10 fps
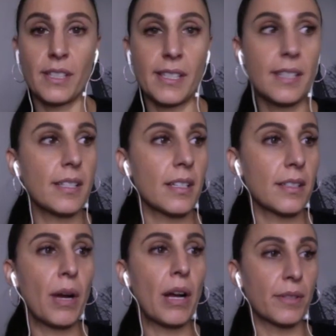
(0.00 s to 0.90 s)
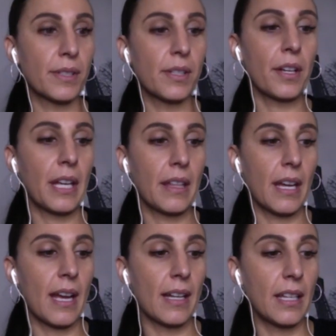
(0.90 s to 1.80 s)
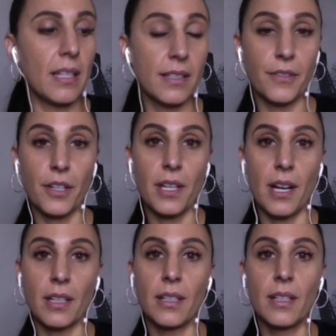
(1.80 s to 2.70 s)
sister as well. So they had kids very young.